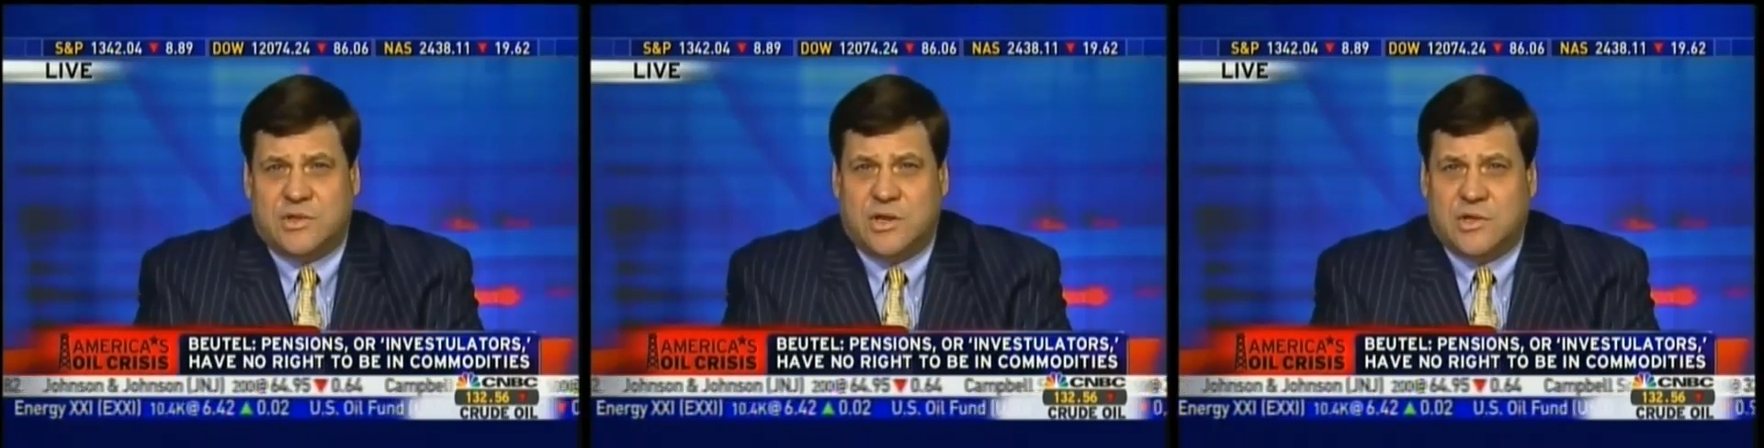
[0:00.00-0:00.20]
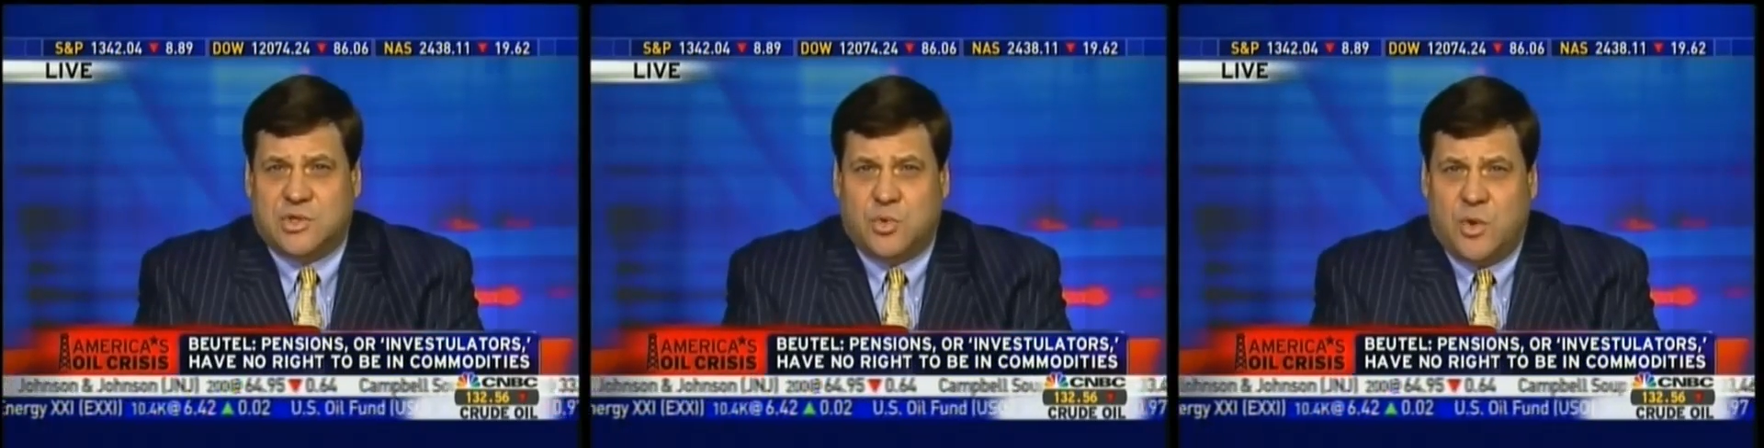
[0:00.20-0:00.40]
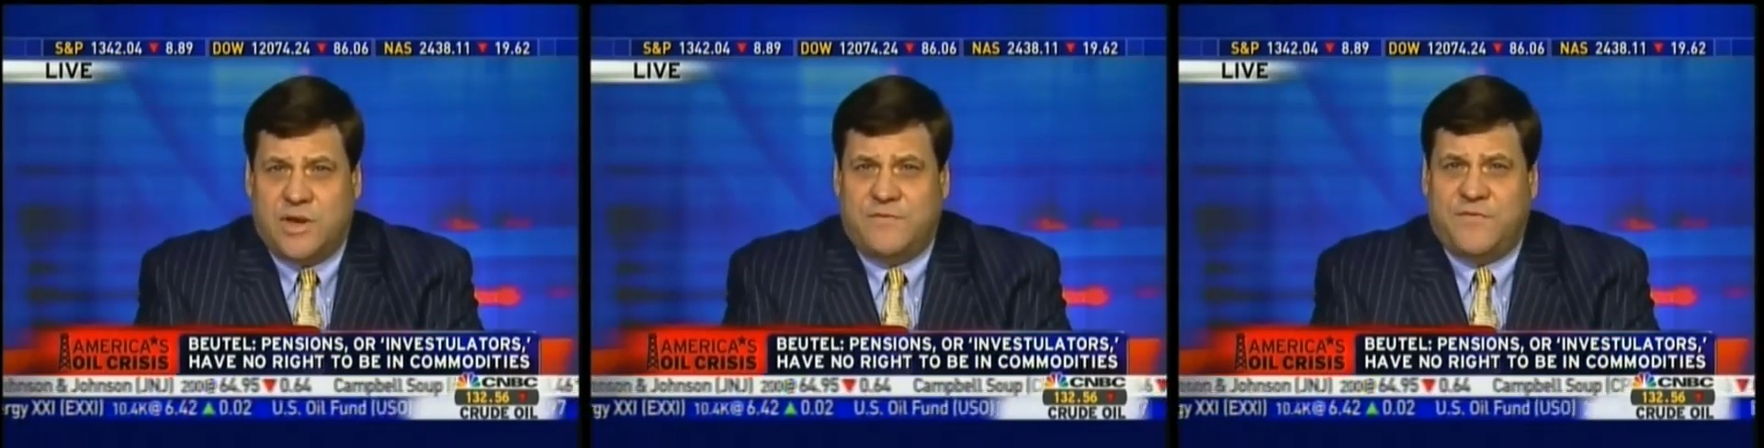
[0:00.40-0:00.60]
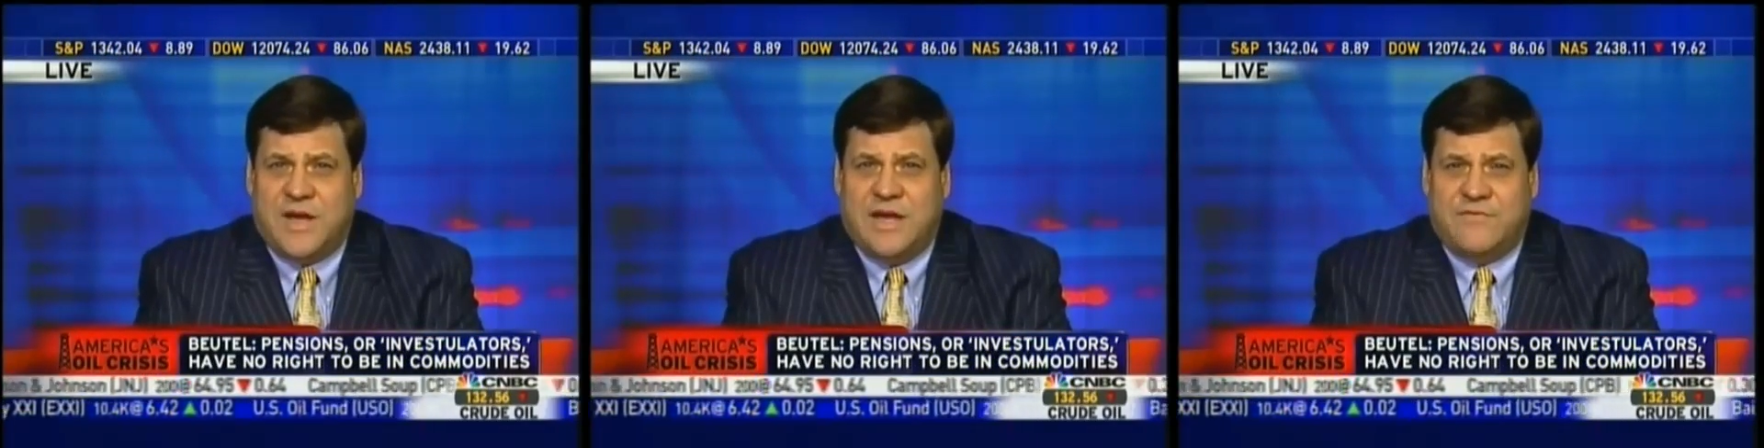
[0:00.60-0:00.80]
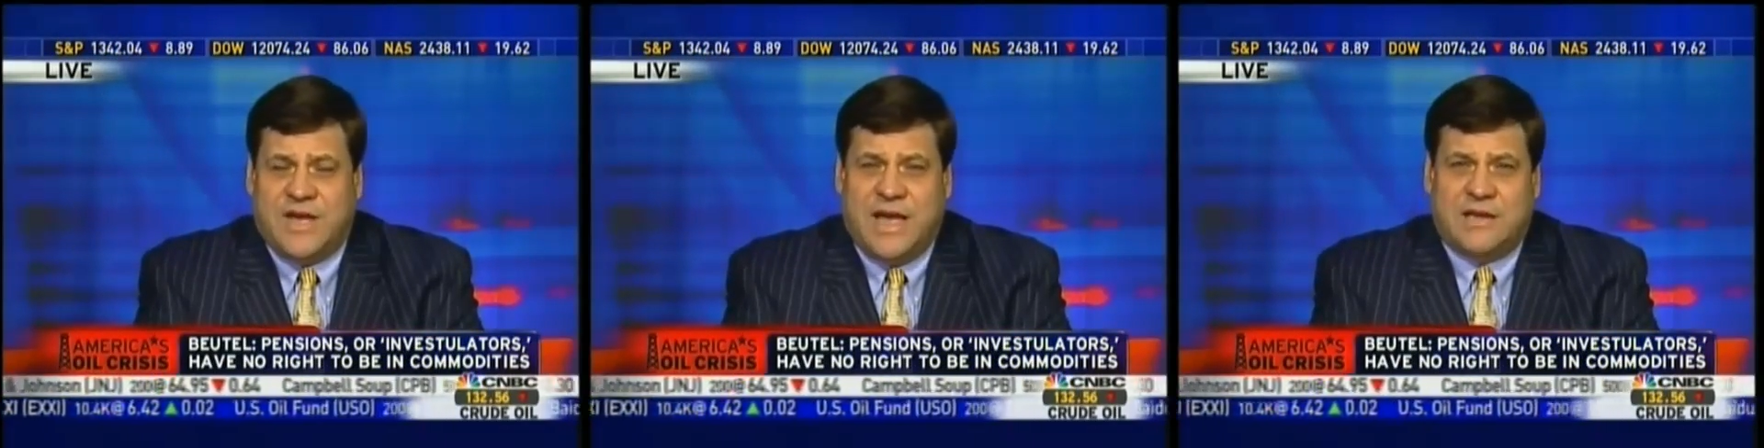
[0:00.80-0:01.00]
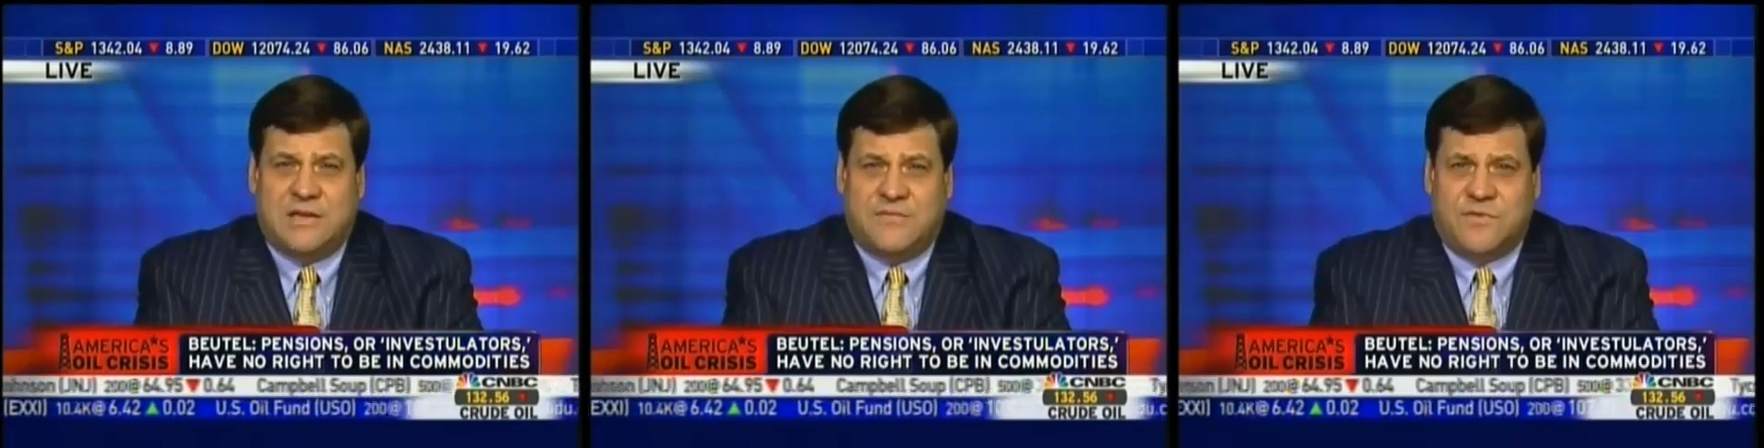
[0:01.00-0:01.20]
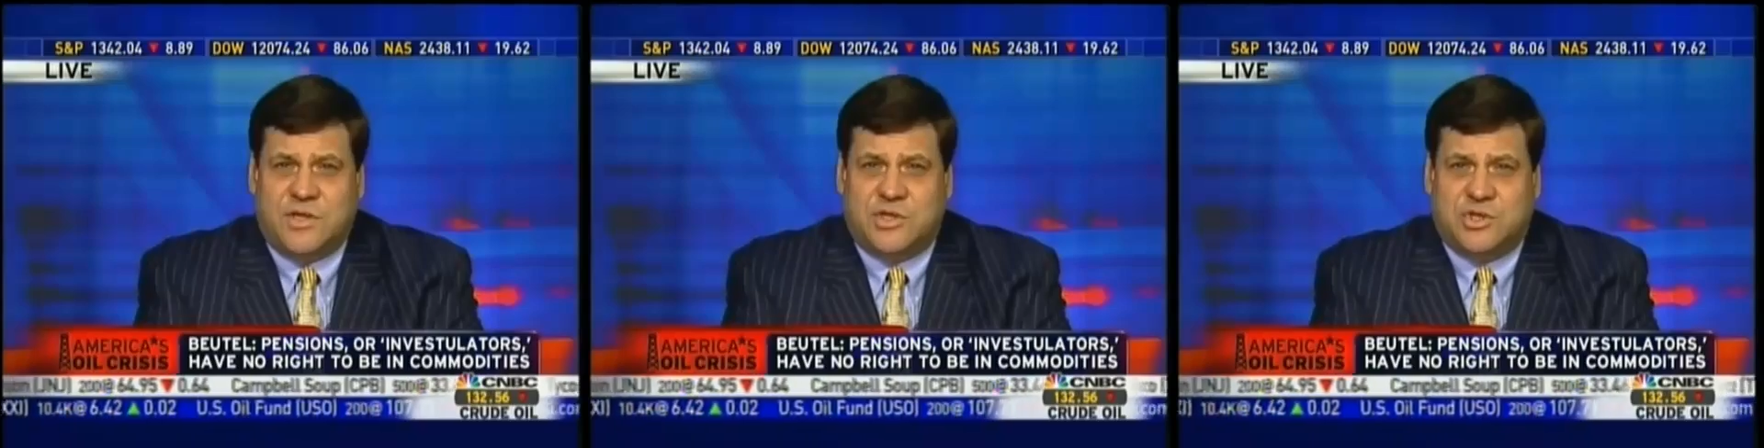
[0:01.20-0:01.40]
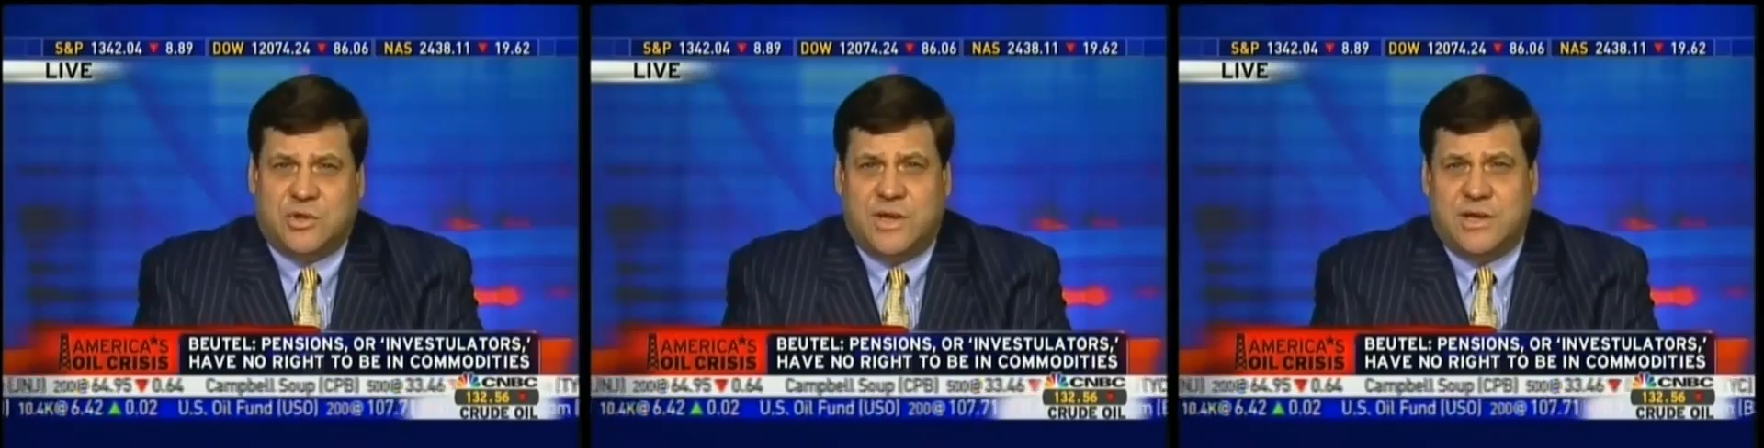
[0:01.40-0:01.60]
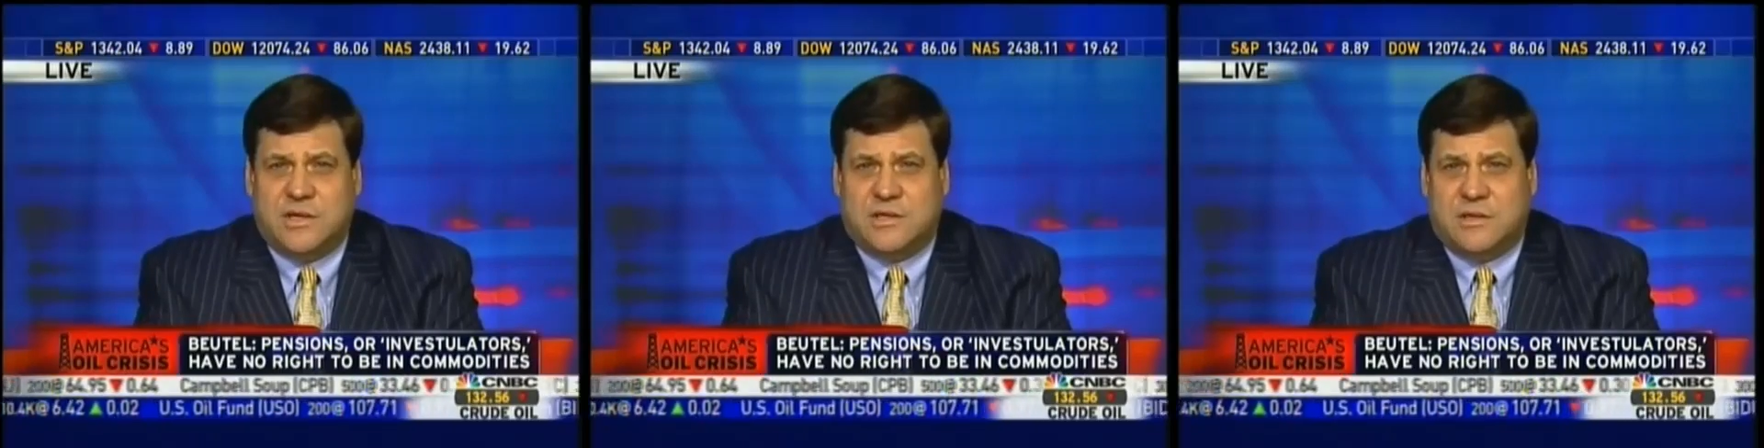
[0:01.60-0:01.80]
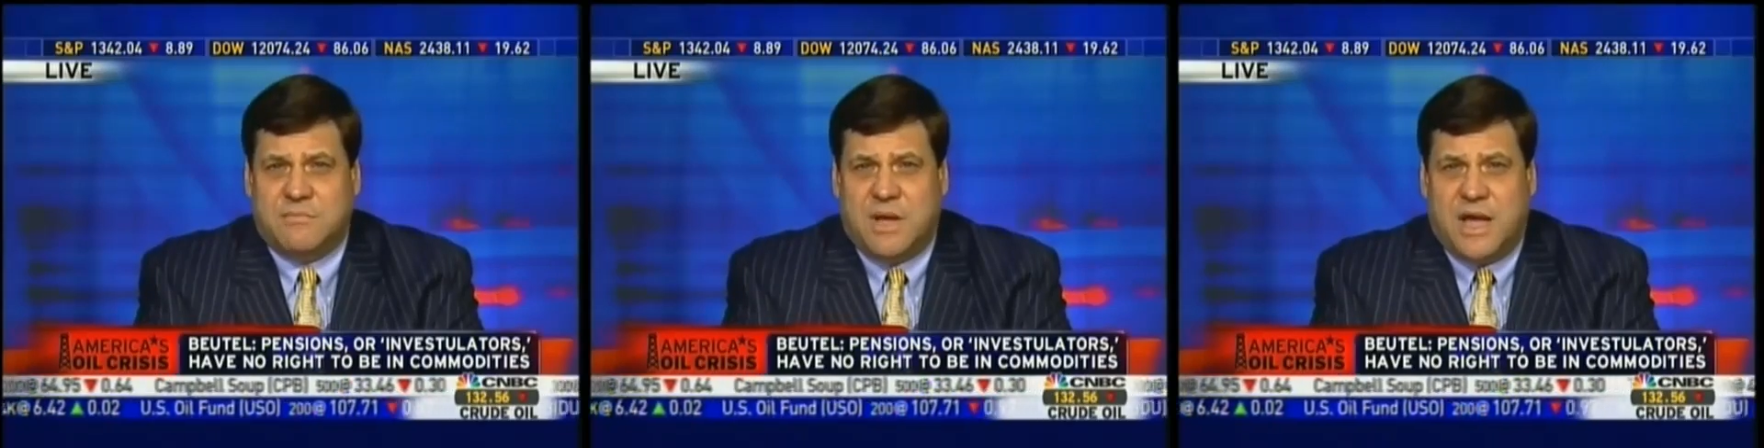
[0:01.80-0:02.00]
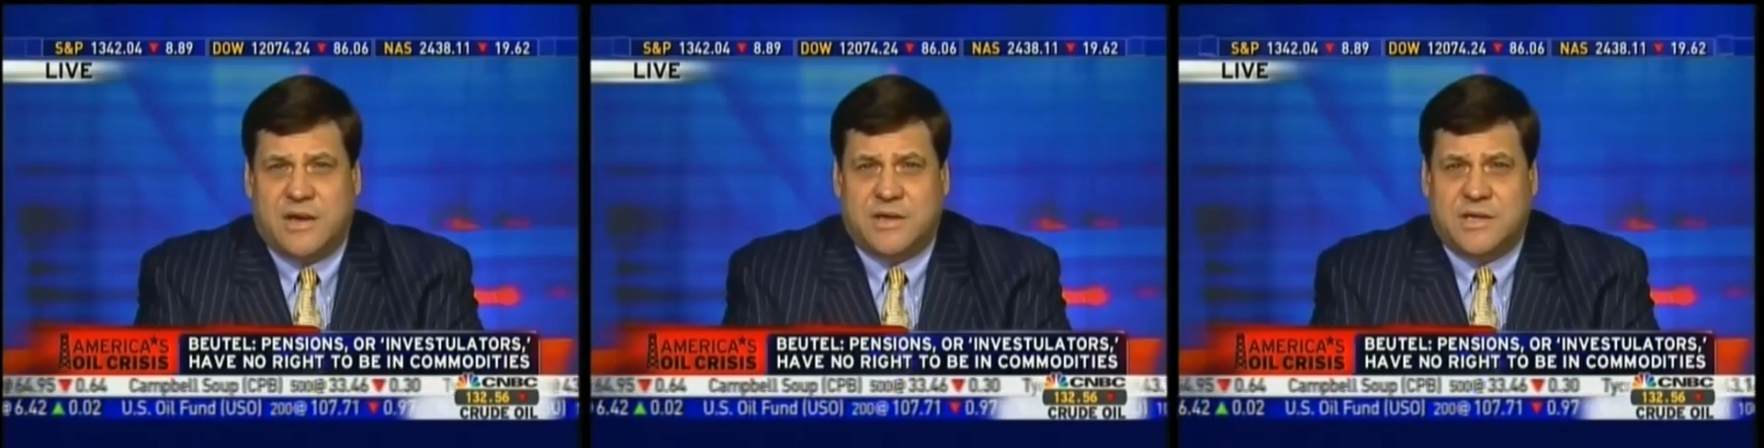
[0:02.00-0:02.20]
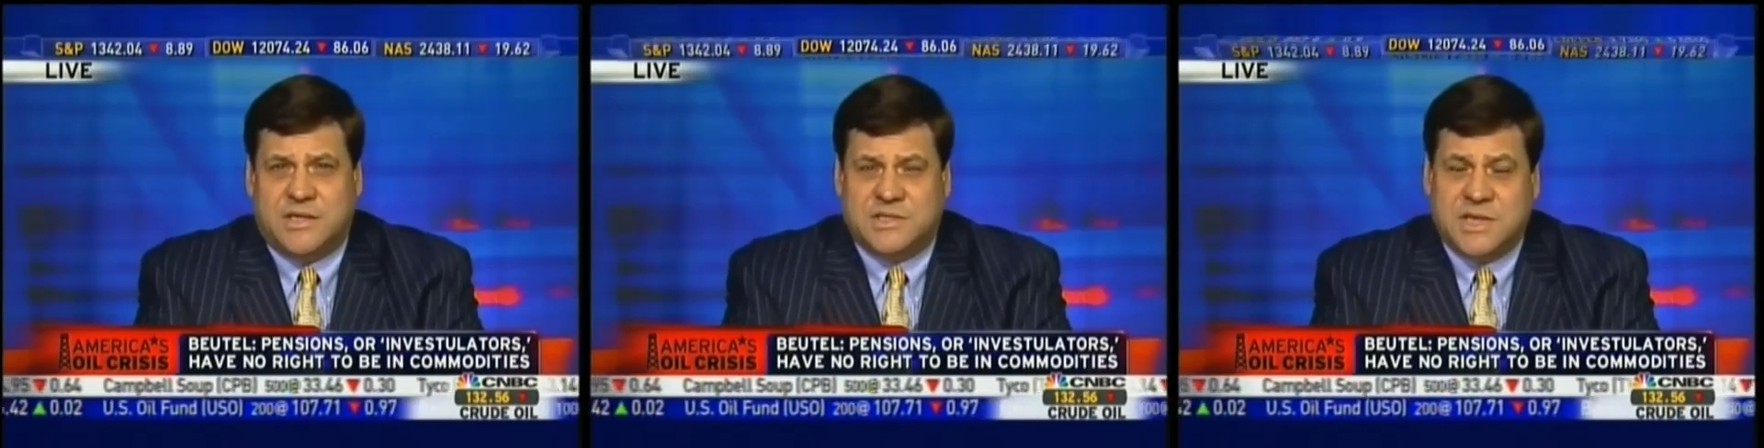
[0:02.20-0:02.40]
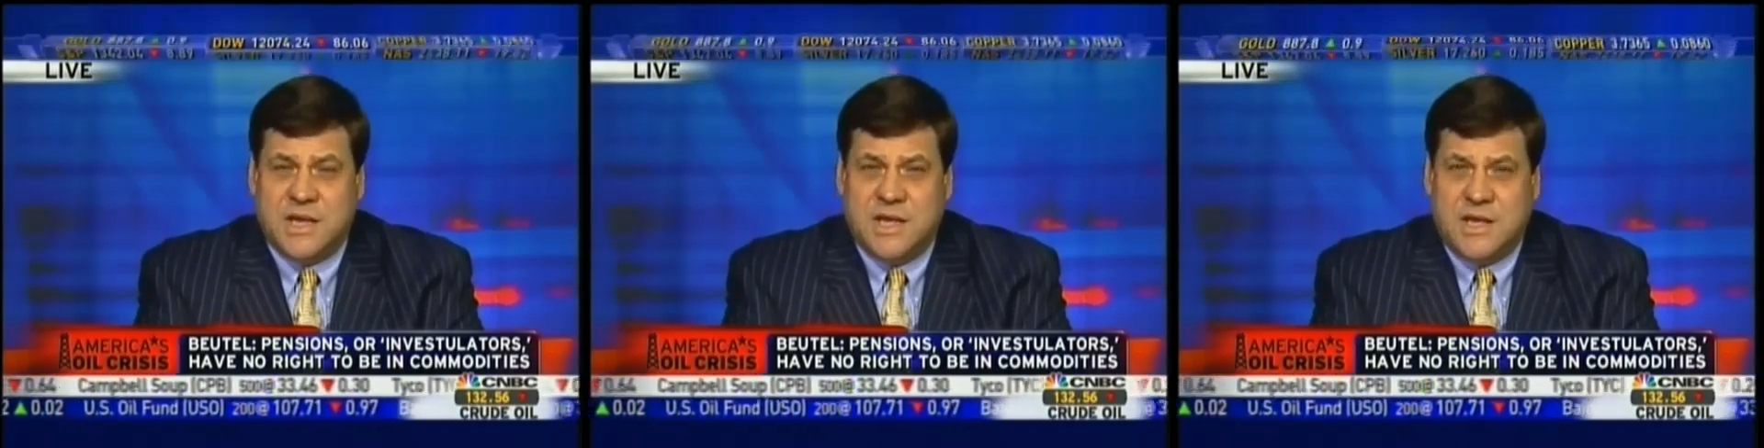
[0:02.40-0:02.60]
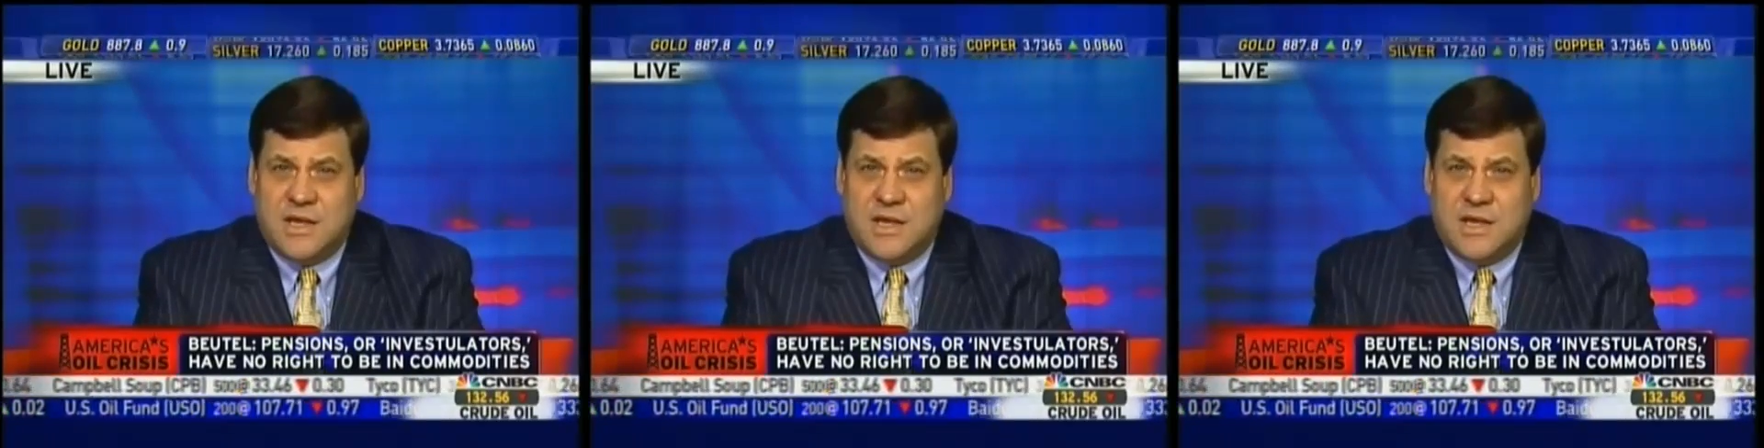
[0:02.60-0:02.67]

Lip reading: There are 25 actively traded commodities.